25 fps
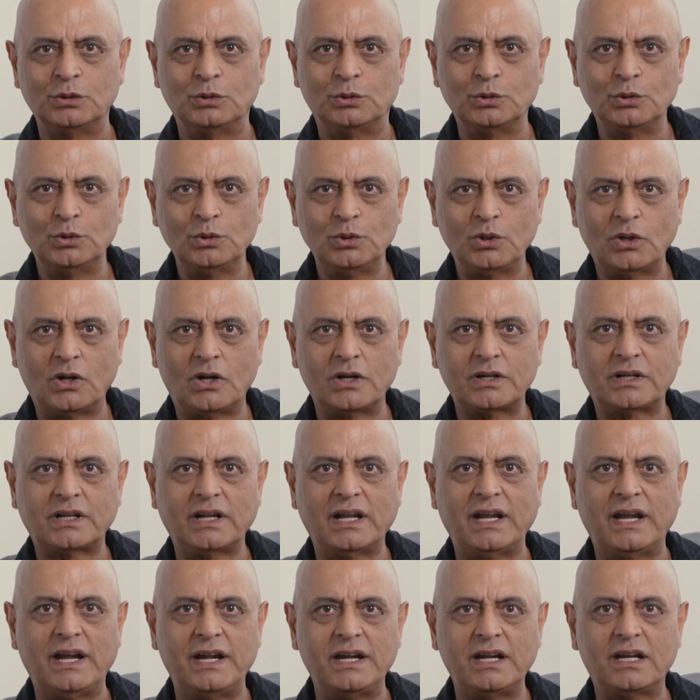Do not
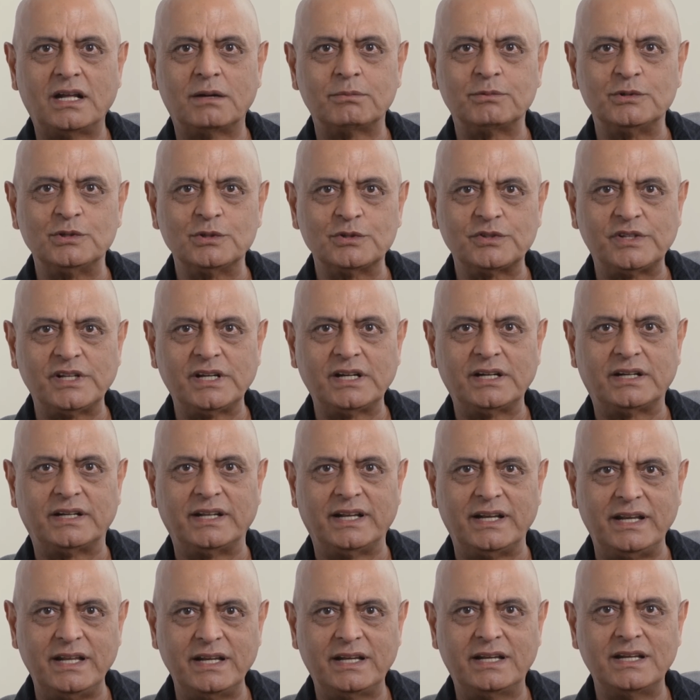end up using
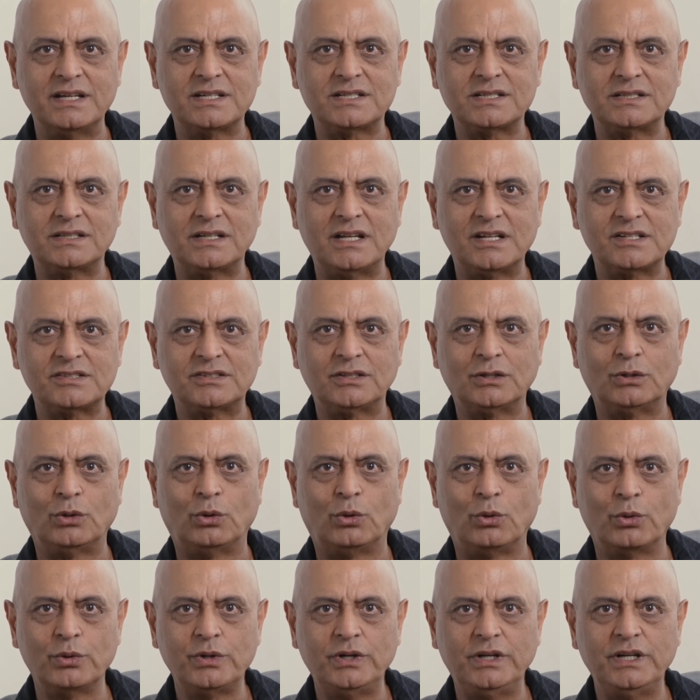delegation as the
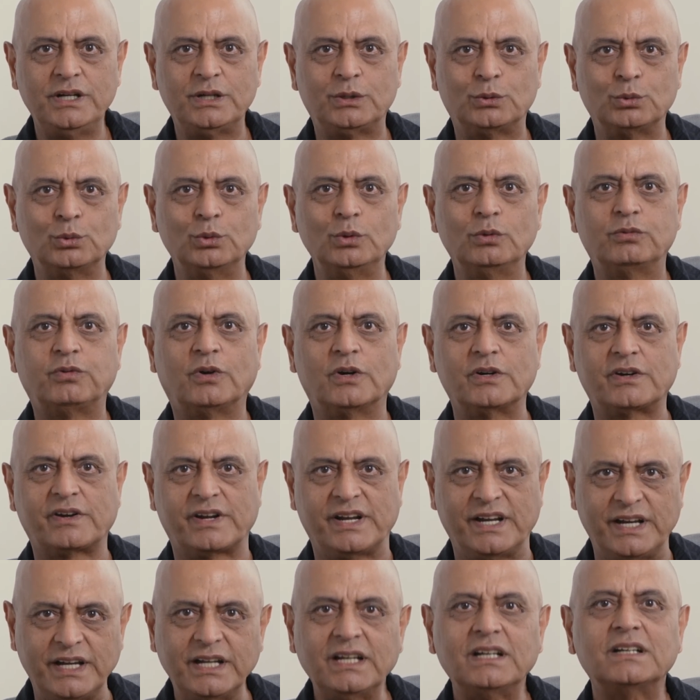only tool for
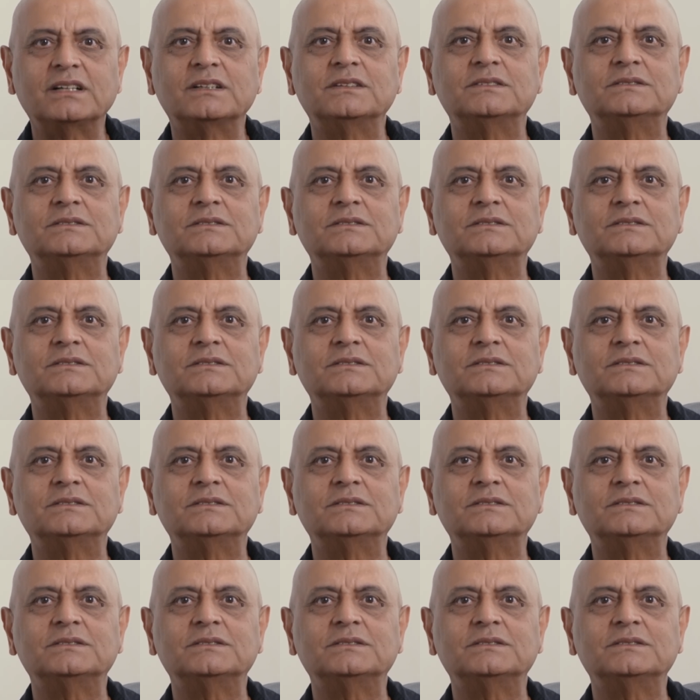training.